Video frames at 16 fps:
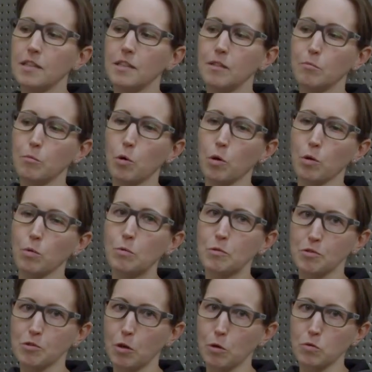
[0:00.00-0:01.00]
and the motor
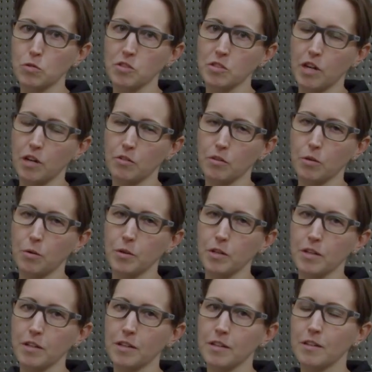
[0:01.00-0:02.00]
was going south
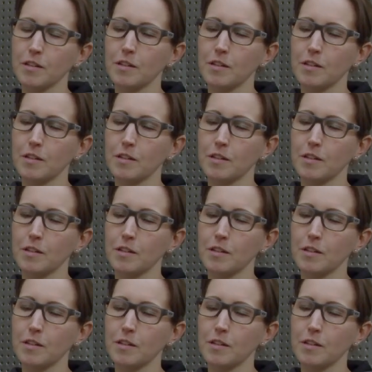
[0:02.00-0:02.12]
quick